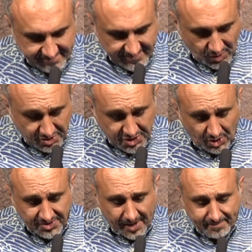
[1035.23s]
We're
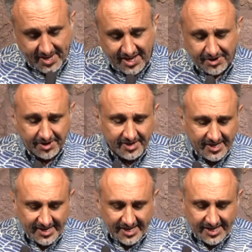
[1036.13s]
told that Peter
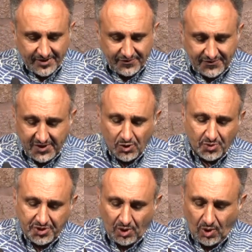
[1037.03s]
filled
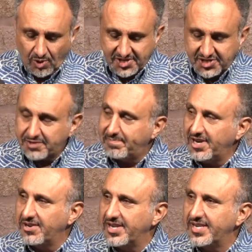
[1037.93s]
with the Holy
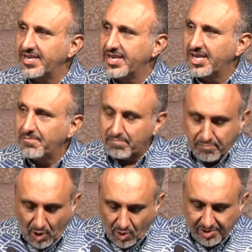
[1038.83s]
Spirit,
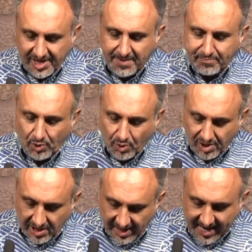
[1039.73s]
boldly
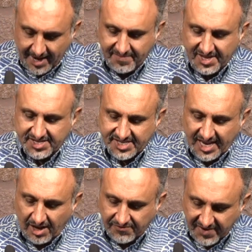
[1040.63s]
proclaimed that
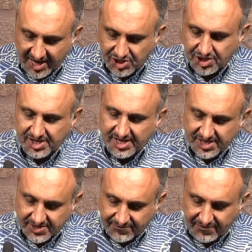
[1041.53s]
salvation
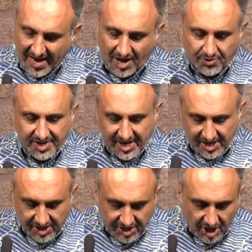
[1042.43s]
is found
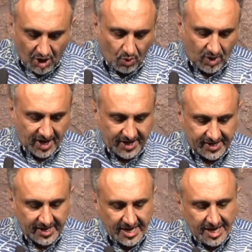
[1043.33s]
in no
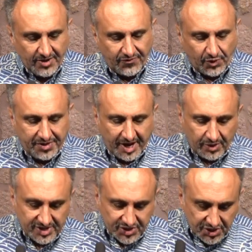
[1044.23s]
one, for
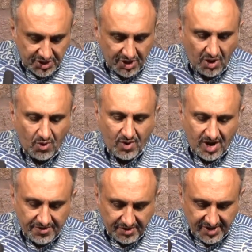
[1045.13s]
there is no
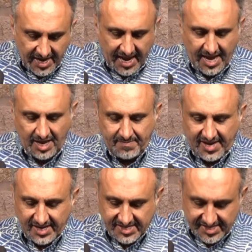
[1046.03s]
other name
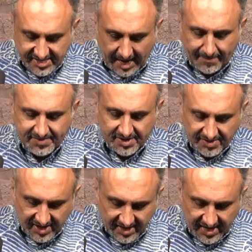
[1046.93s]
except
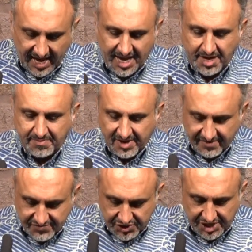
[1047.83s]
the name
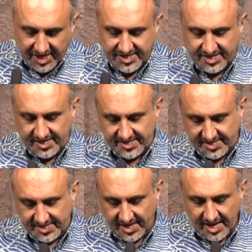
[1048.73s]
of
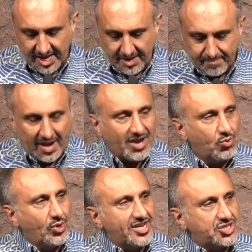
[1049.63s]
Jesus by
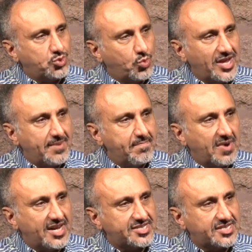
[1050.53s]
which we
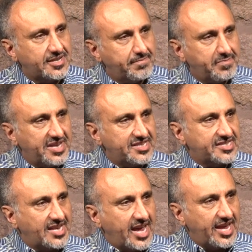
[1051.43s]
must be
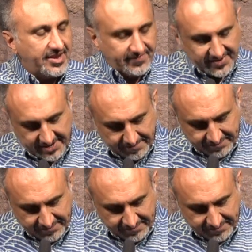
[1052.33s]
saved.